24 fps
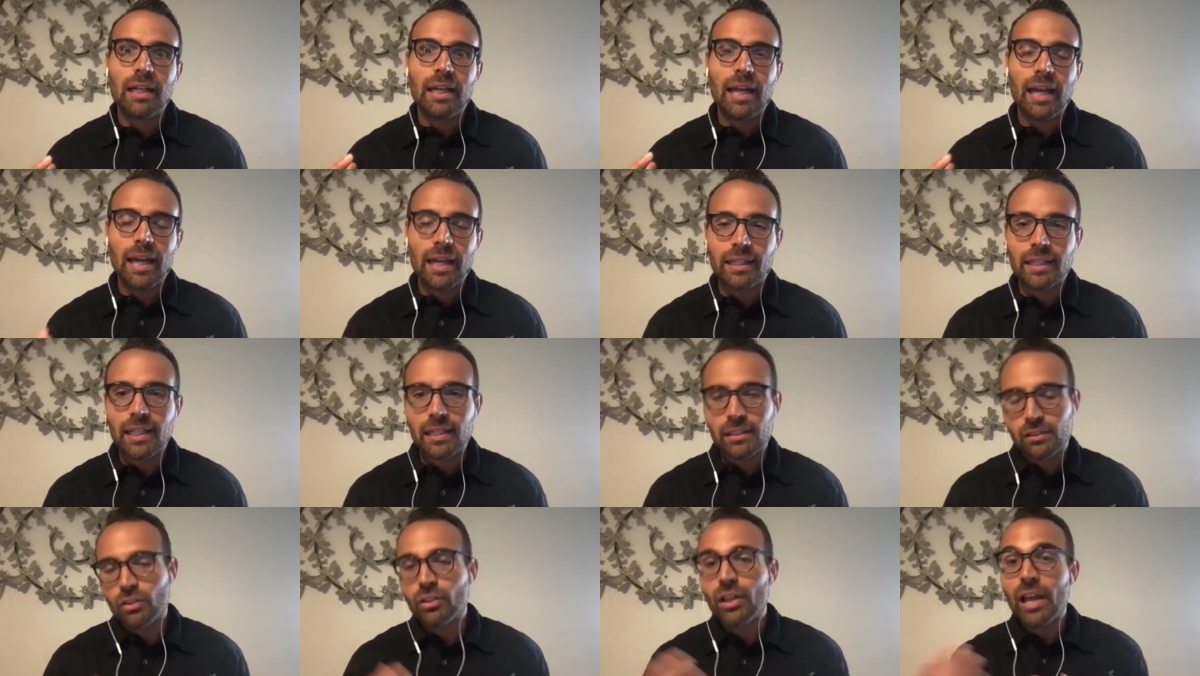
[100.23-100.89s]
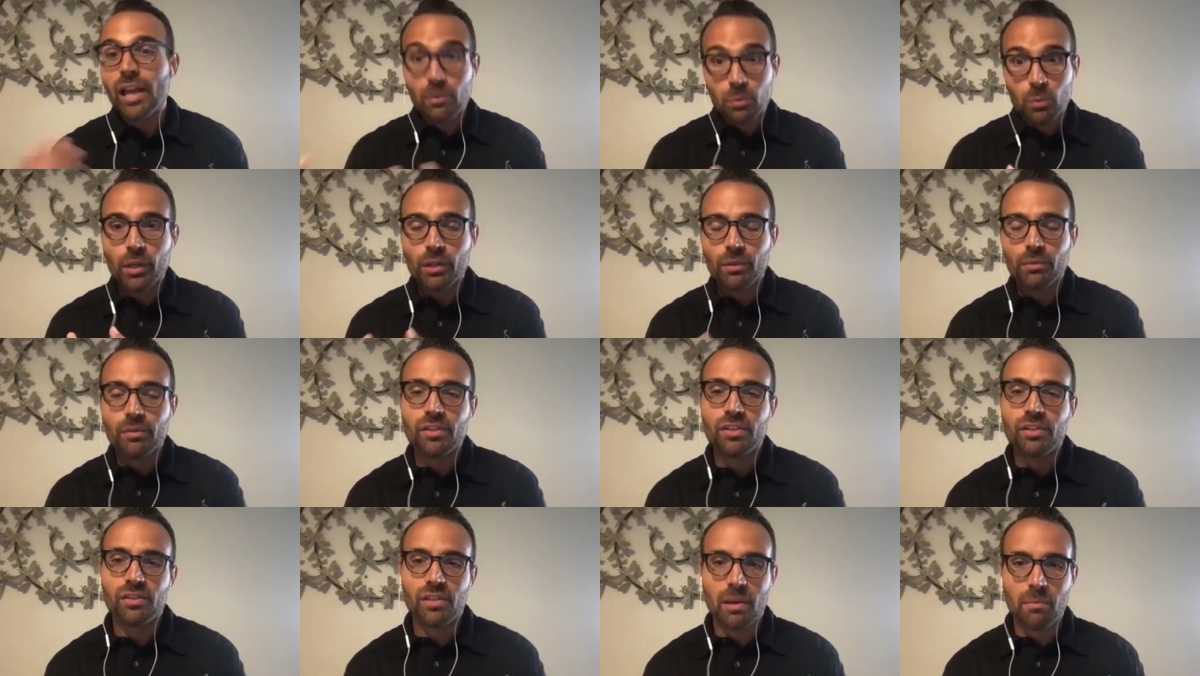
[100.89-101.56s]
And so that's one of the
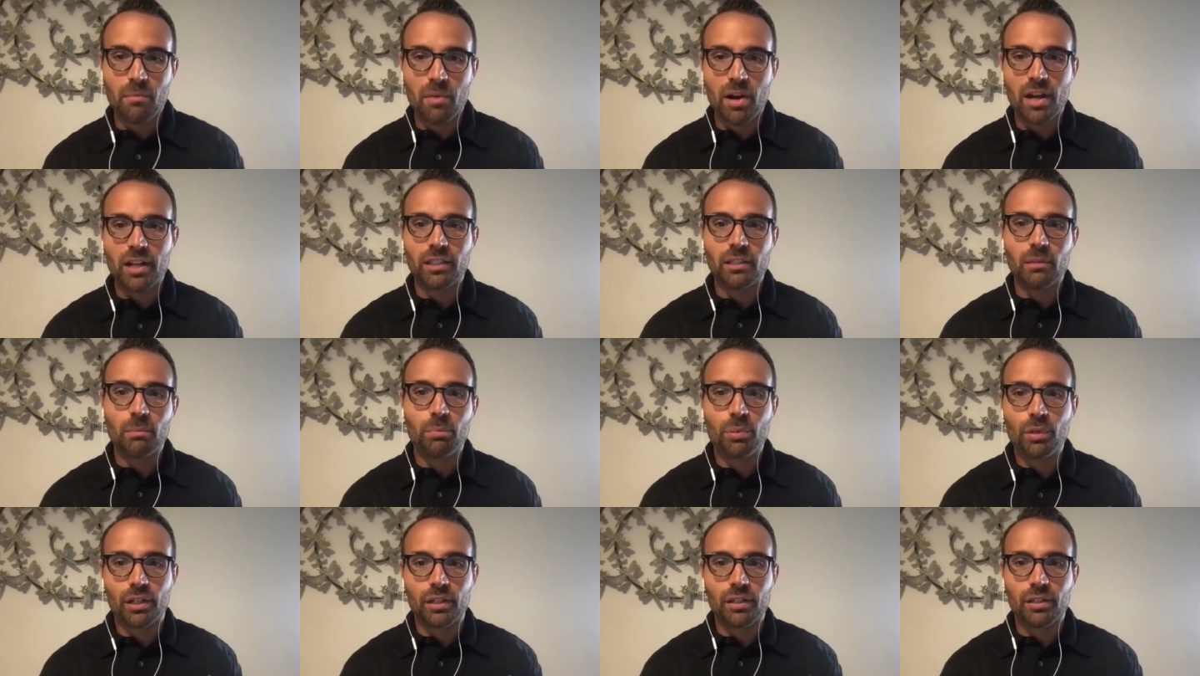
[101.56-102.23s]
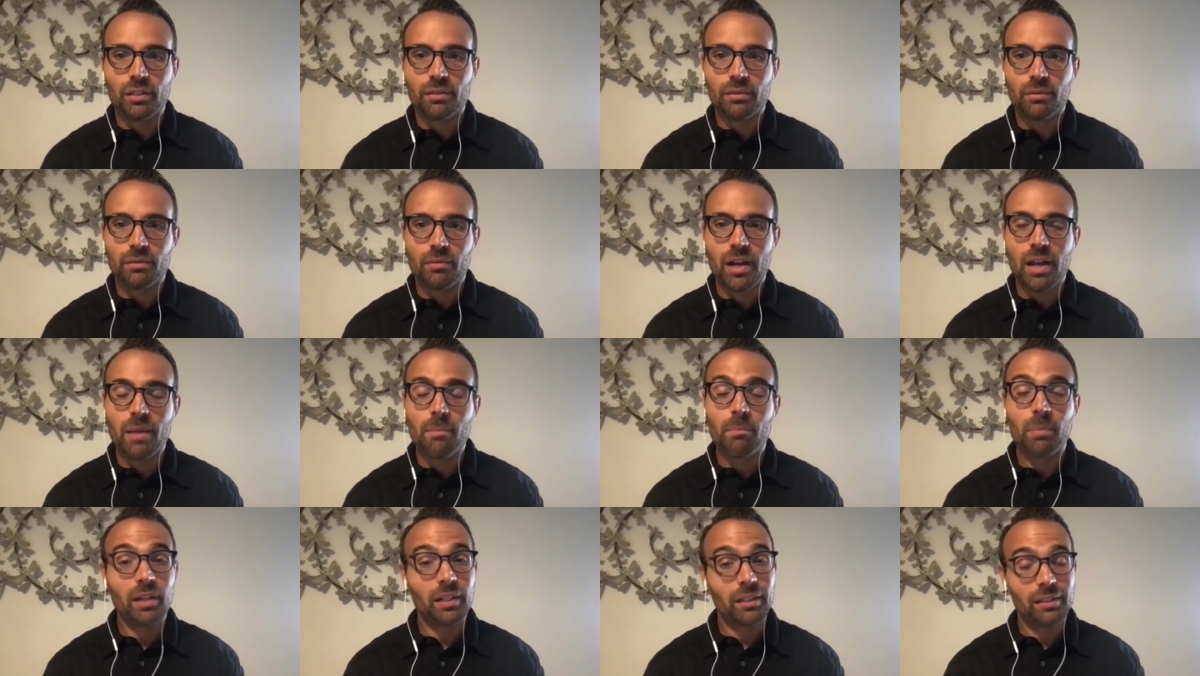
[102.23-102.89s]
reasons I'm writing the book,
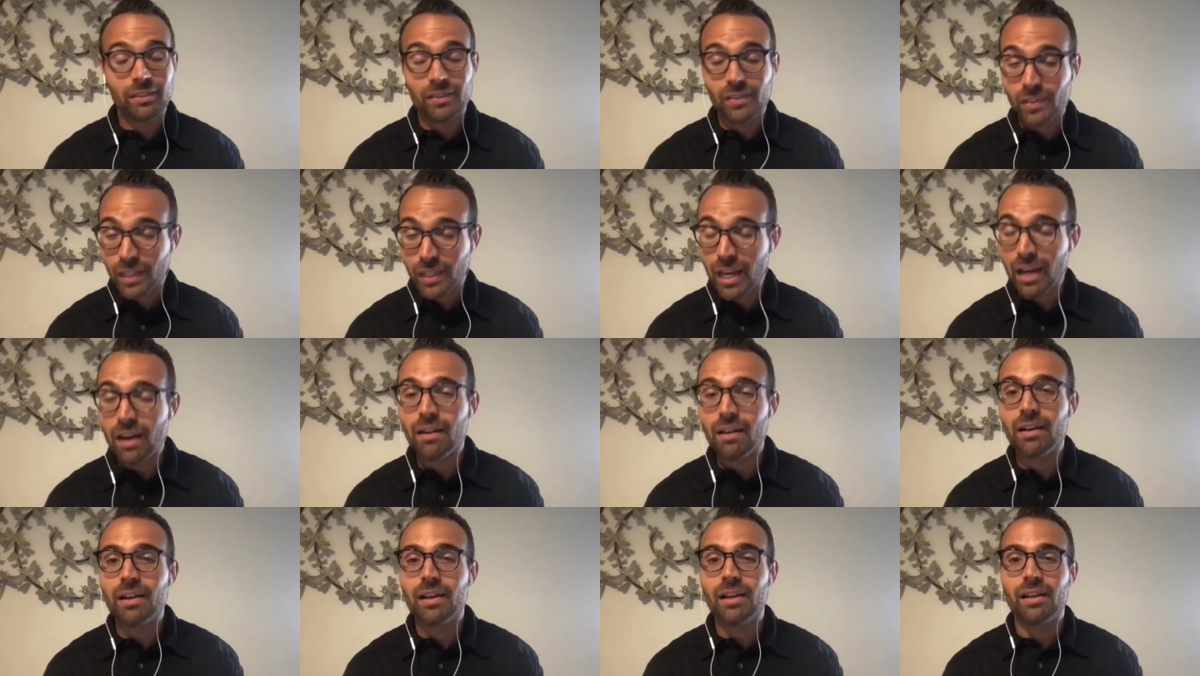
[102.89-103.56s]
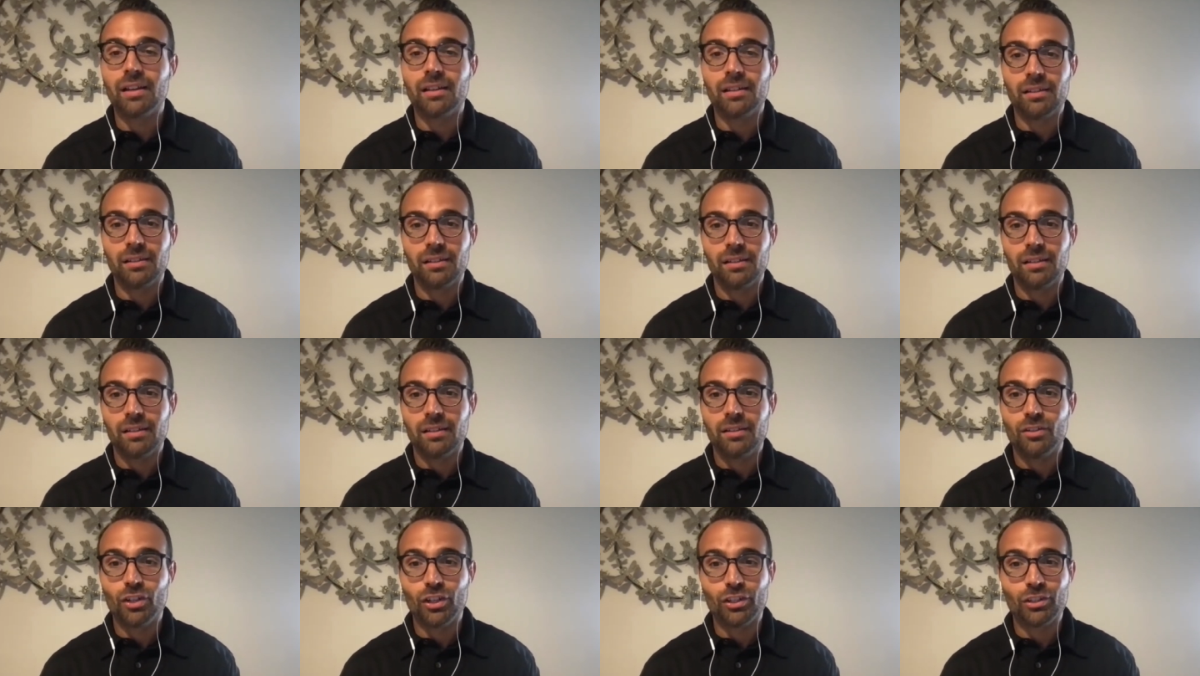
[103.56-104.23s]
right? But it's scary,
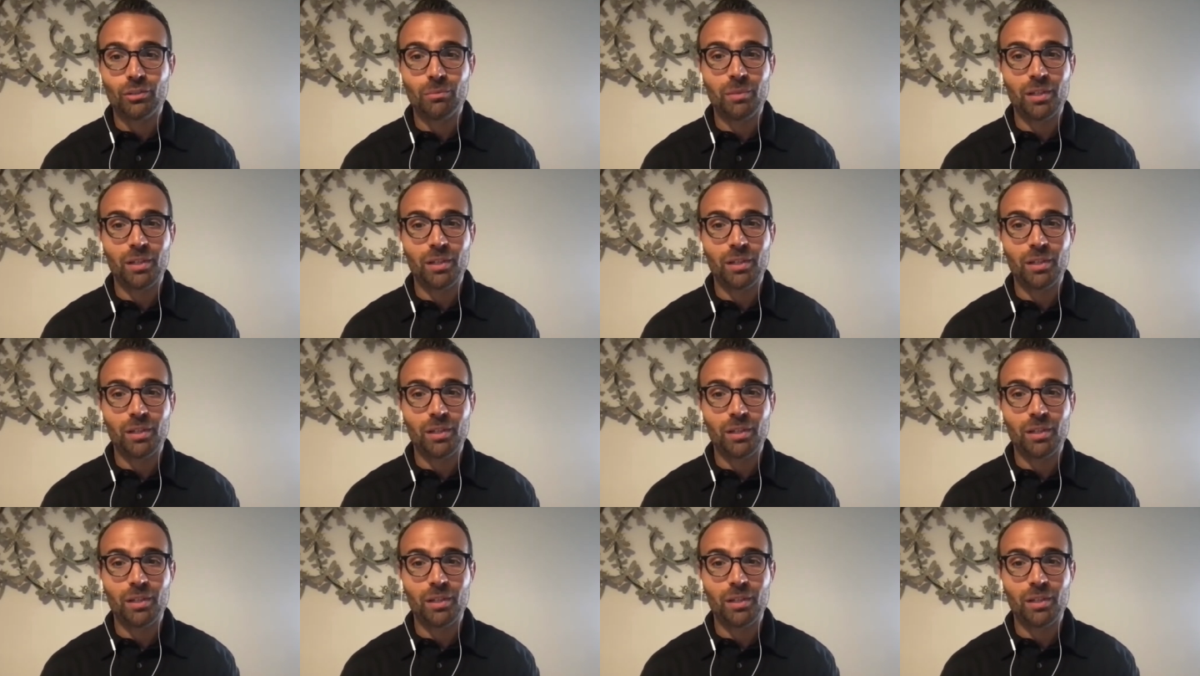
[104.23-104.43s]
Justin,